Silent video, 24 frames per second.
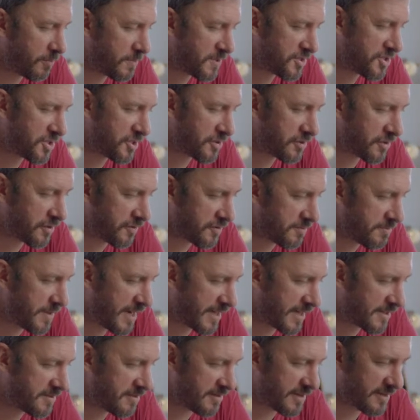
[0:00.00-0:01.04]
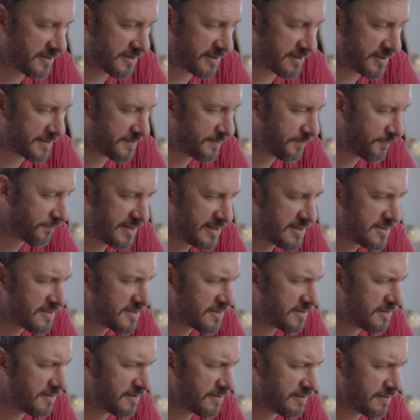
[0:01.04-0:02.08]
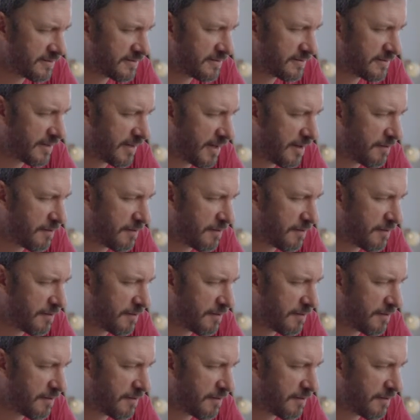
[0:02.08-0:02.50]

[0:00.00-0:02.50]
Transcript: Pacino goes back to Italy. So